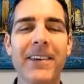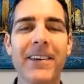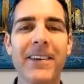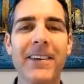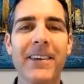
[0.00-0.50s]

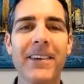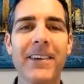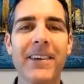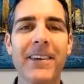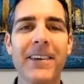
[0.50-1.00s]

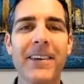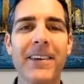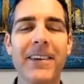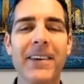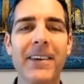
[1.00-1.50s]

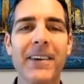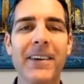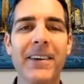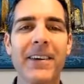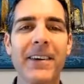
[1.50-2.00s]

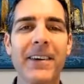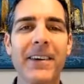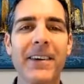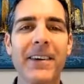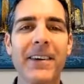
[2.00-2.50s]

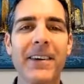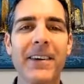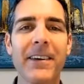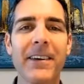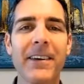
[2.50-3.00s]

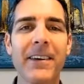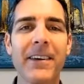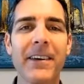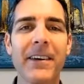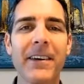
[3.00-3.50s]

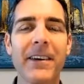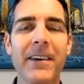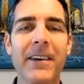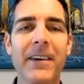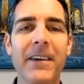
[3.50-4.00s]

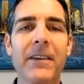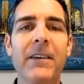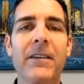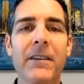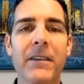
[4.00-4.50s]

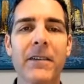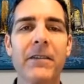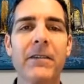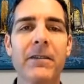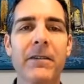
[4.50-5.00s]

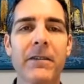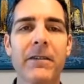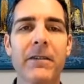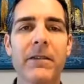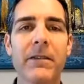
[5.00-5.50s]

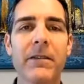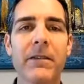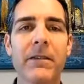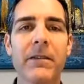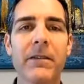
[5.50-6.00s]

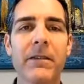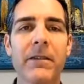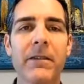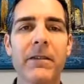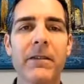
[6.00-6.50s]

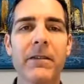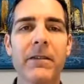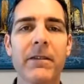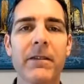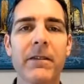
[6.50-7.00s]

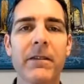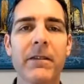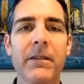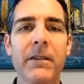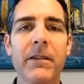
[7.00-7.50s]

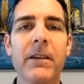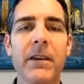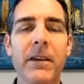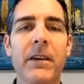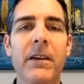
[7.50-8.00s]
(not speaking)